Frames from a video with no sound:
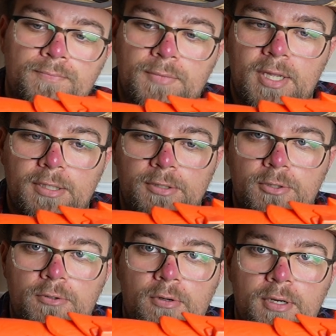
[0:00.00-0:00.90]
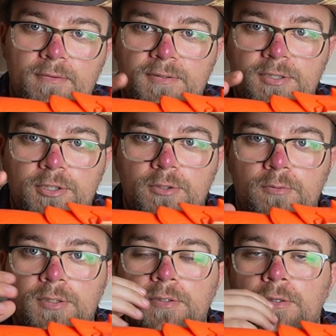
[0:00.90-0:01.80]
and strong enough to
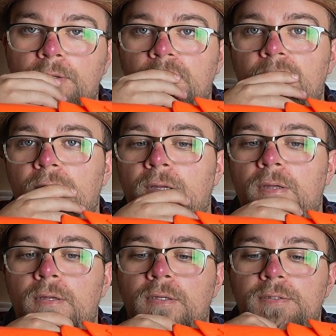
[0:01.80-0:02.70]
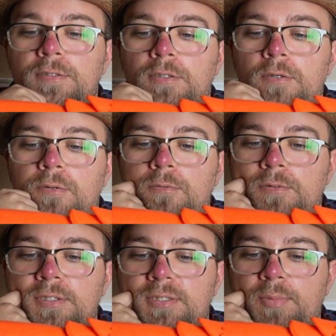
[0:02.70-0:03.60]
shoot. So
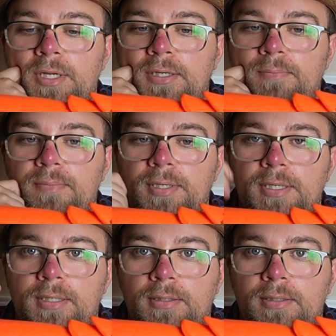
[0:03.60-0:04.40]
despite it being